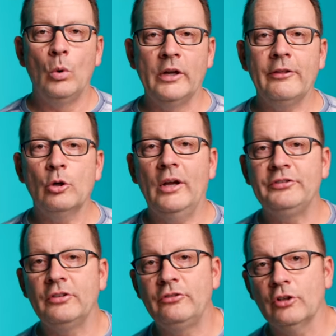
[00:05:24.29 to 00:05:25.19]
One of the
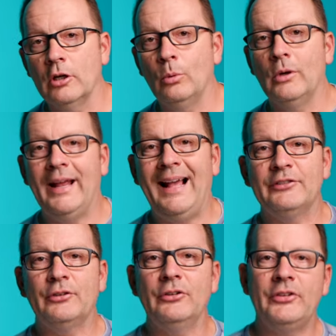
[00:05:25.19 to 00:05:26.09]
questions you're gonna wanna
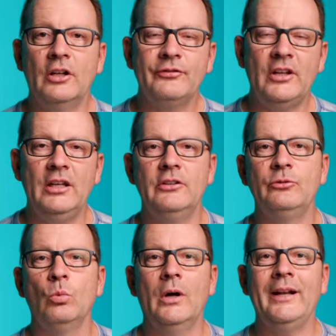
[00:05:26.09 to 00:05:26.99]
ask yourself
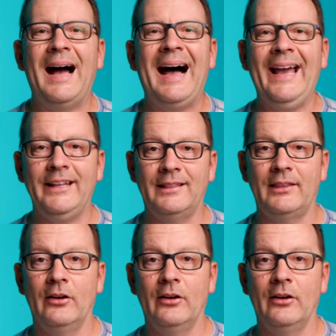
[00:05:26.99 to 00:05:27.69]
is what height